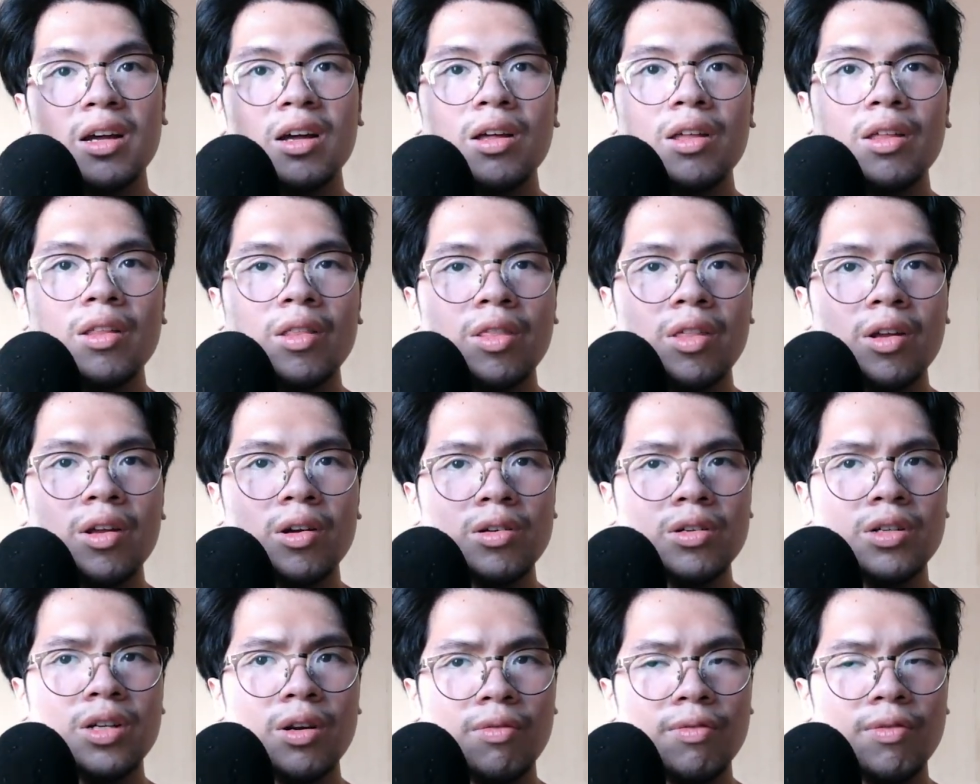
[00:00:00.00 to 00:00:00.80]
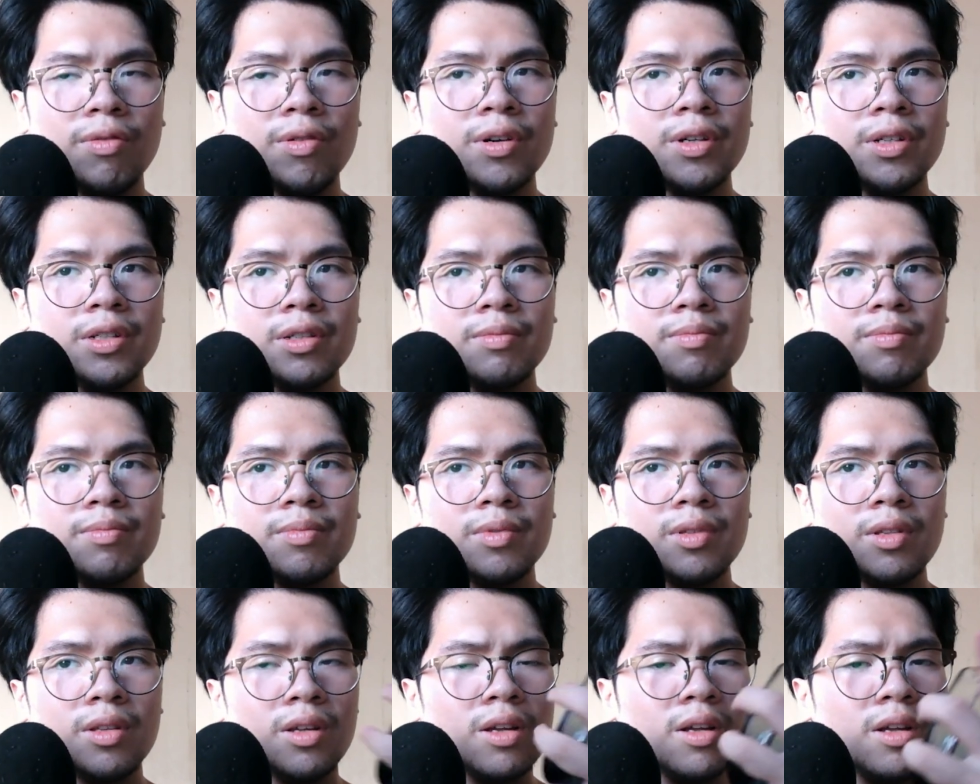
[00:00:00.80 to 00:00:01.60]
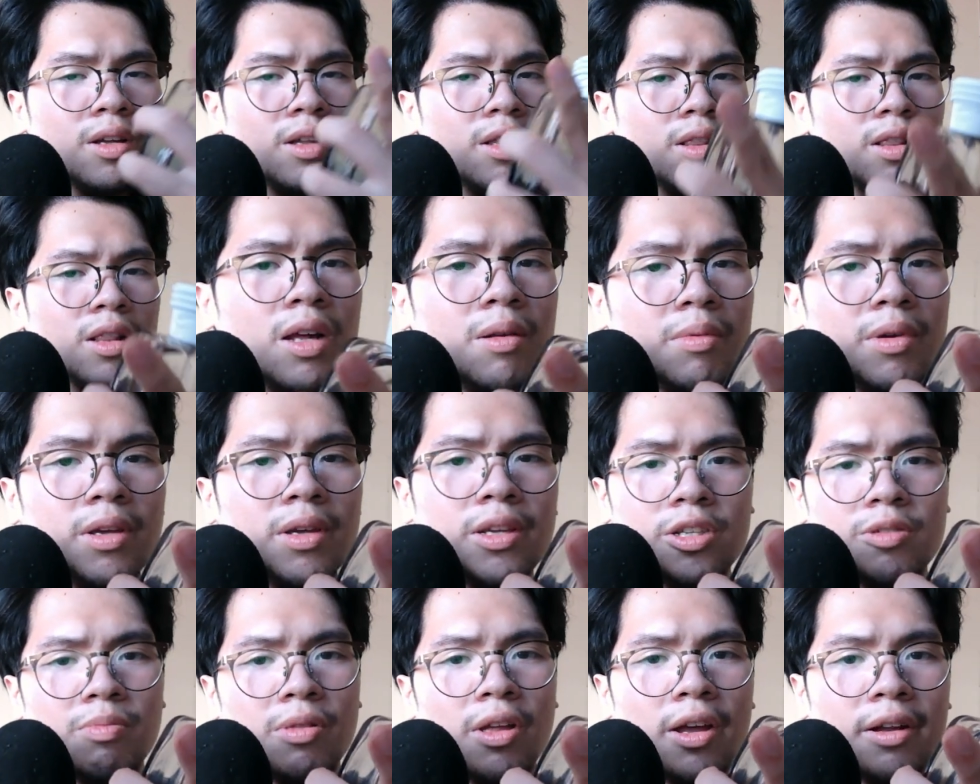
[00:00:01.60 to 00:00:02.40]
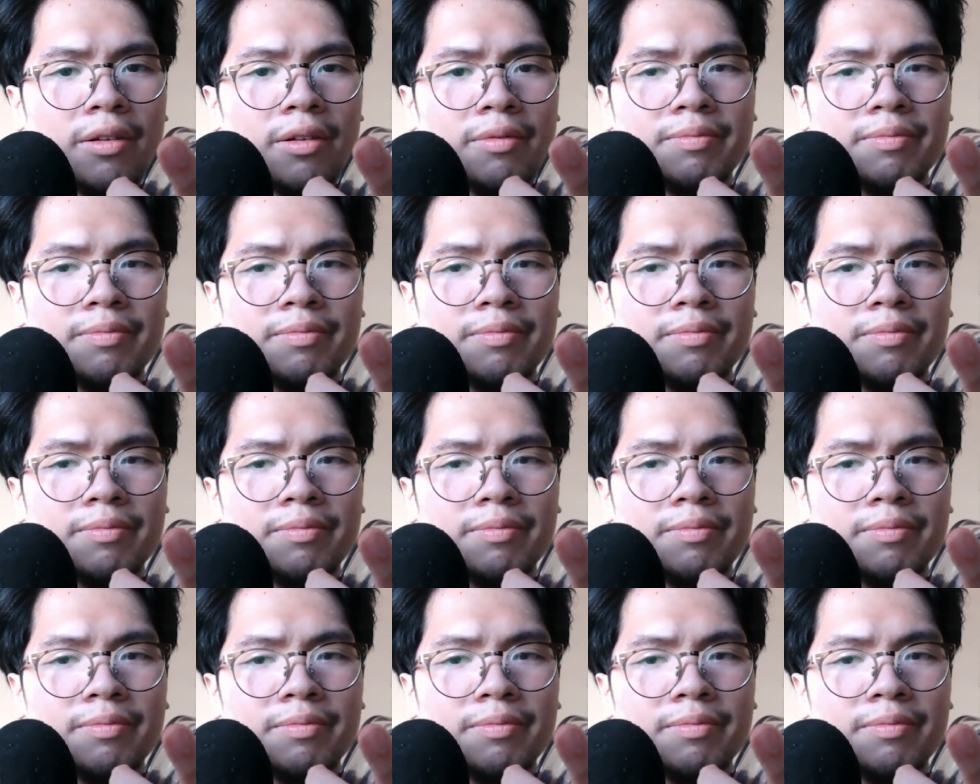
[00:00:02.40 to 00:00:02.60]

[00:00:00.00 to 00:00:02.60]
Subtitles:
they're different. Let me explain.